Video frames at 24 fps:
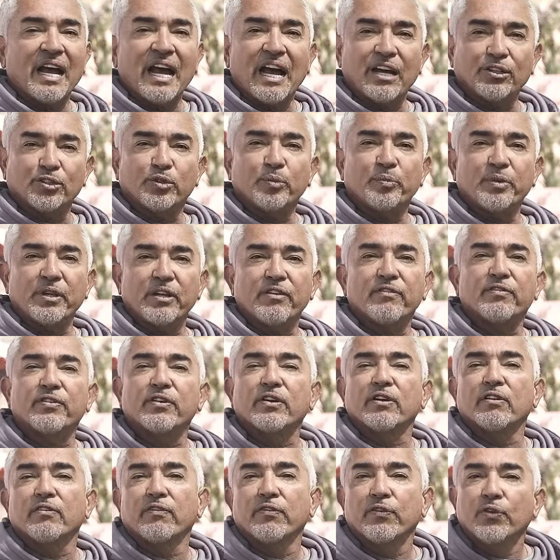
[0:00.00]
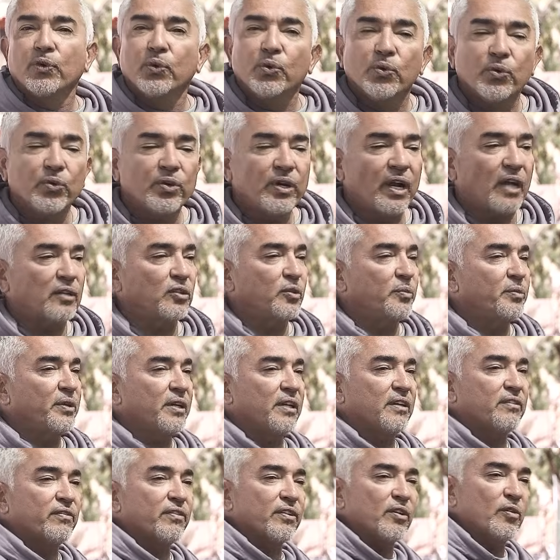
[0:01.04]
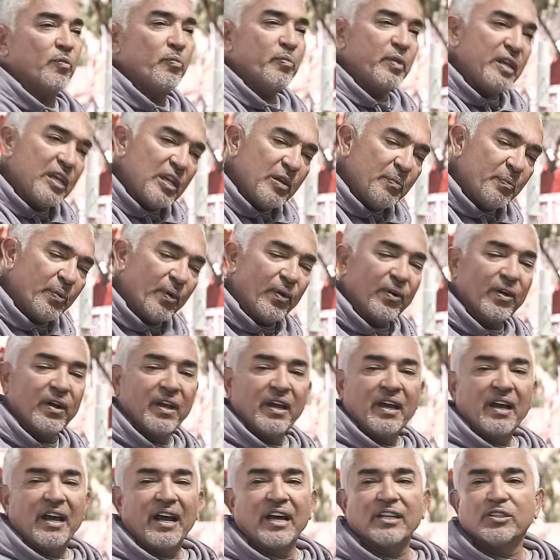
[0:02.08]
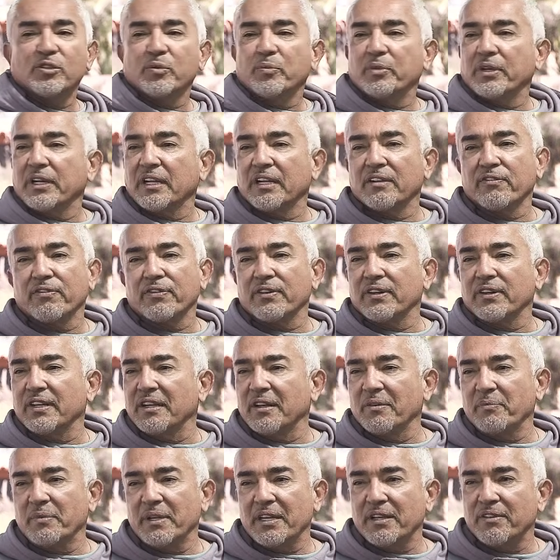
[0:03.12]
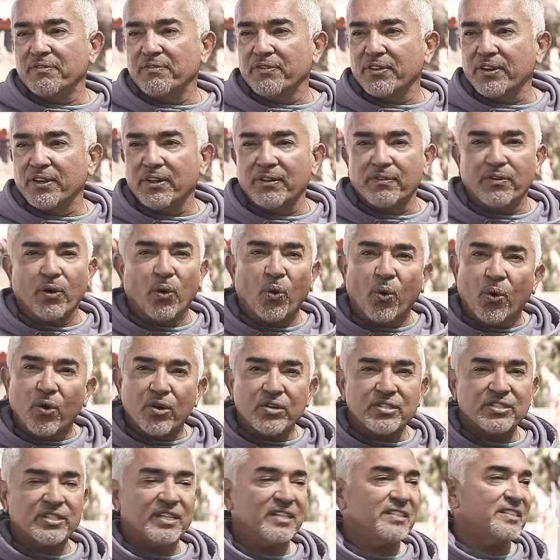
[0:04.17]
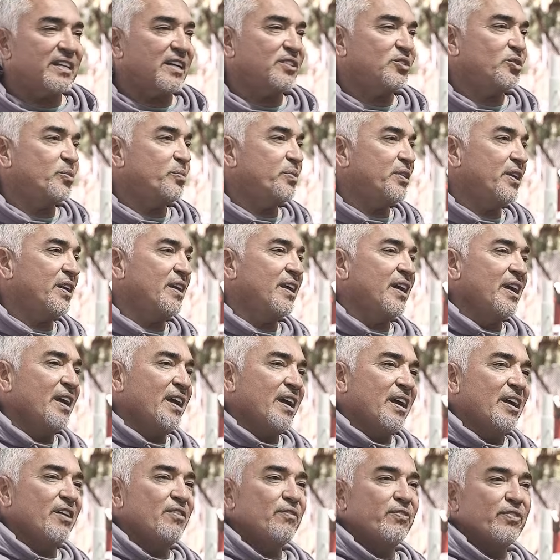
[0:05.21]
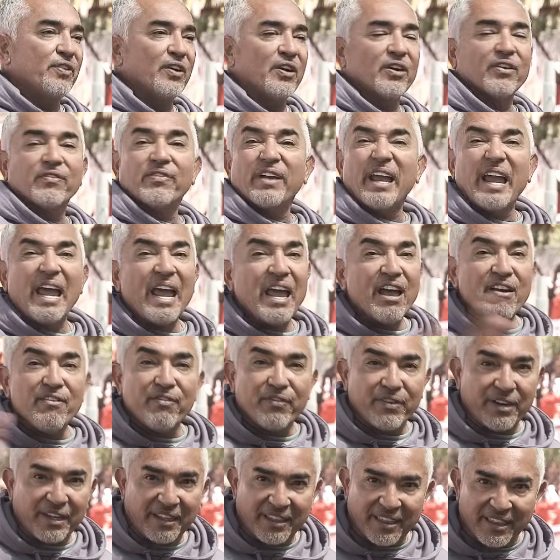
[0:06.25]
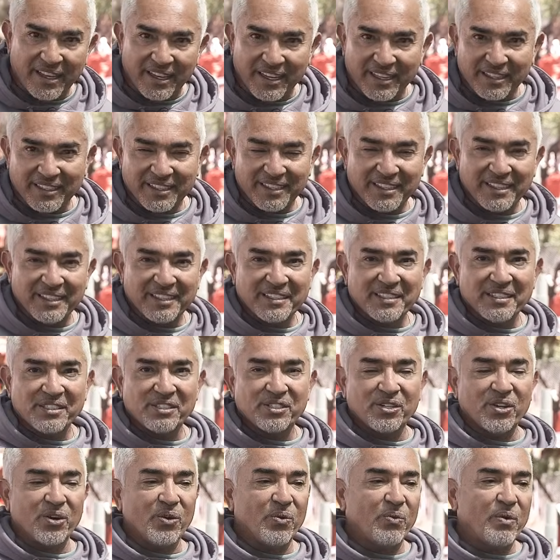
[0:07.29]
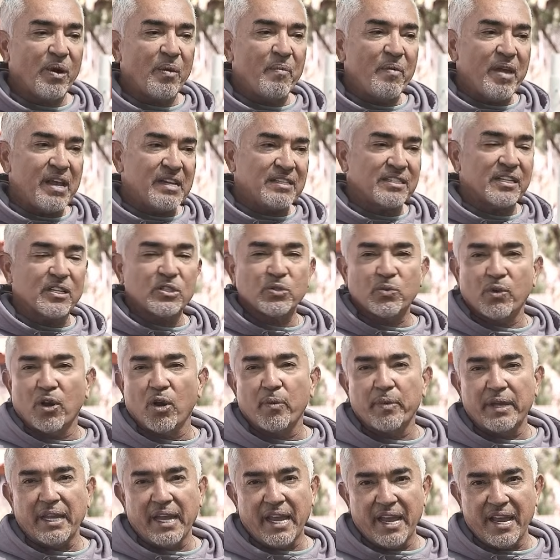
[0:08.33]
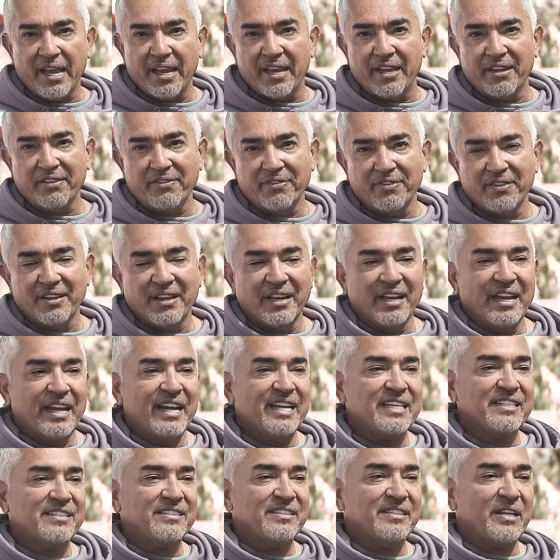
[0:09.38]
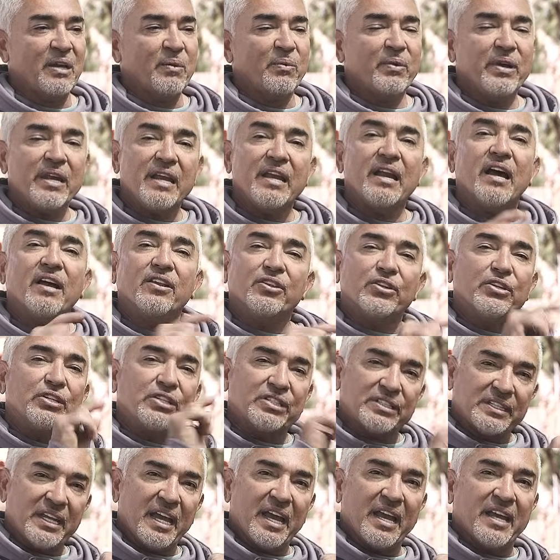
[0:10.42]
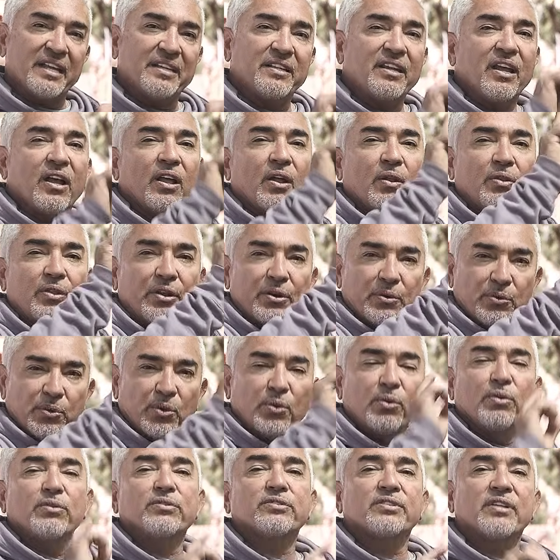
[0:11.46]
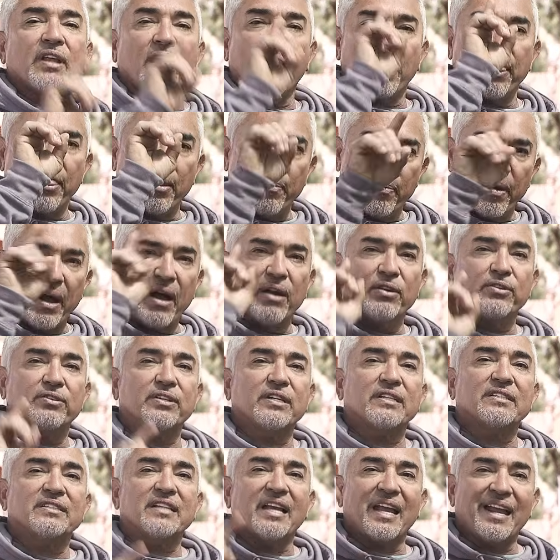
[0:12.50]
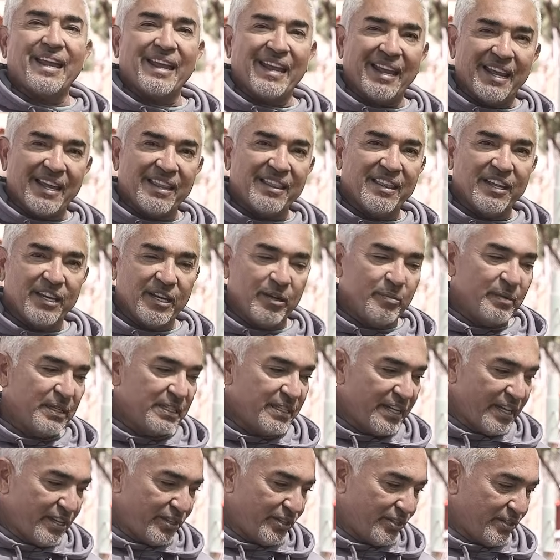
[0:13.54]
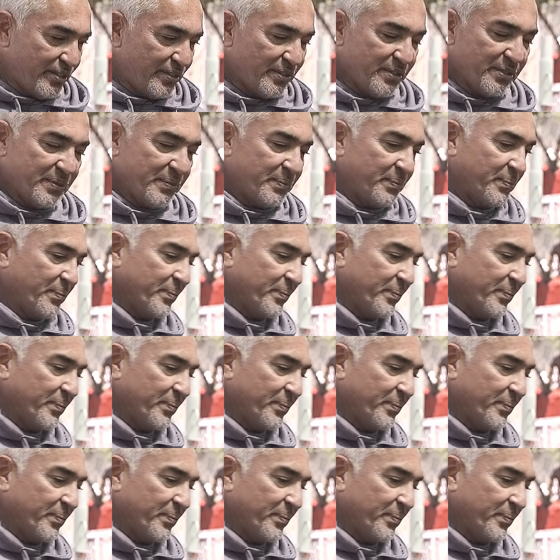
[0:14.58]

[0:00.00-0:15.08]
how to be in front of food, how to be in front of people, how to be in front of horses, how to be in front of everything. So what makes us well behave is that we understand the rules, the boundaries, and the limitations.